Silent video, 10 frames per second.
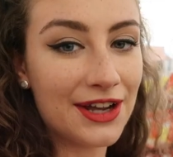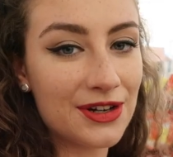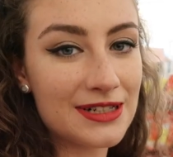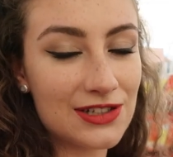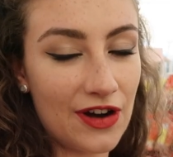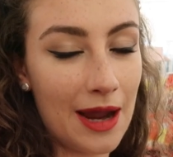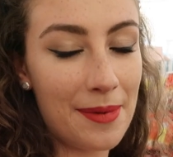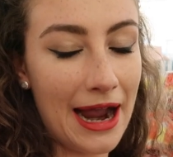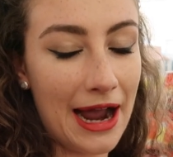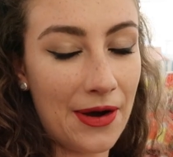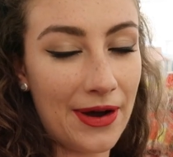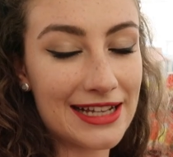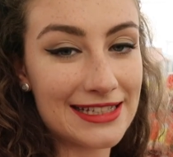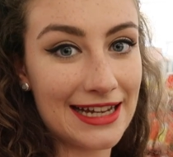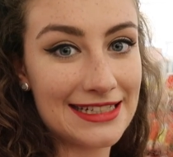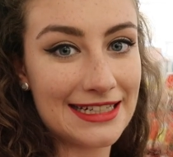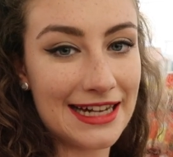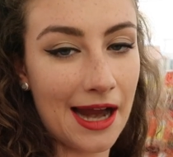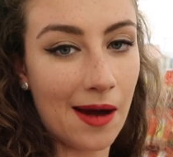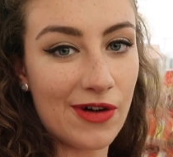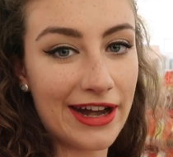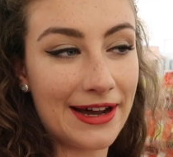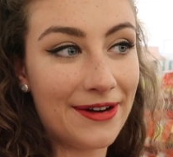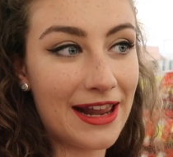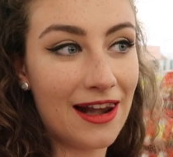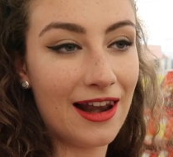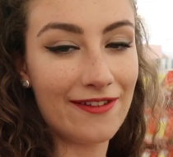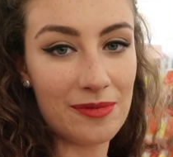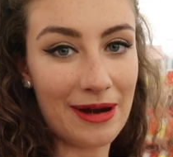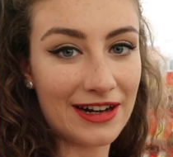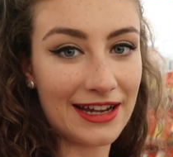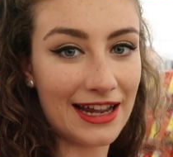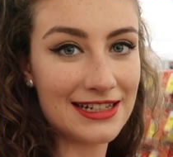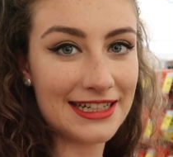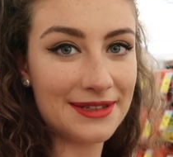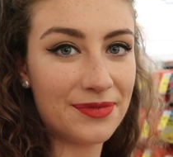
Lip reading: I cannot describe how excited I am right now. I love American Candy.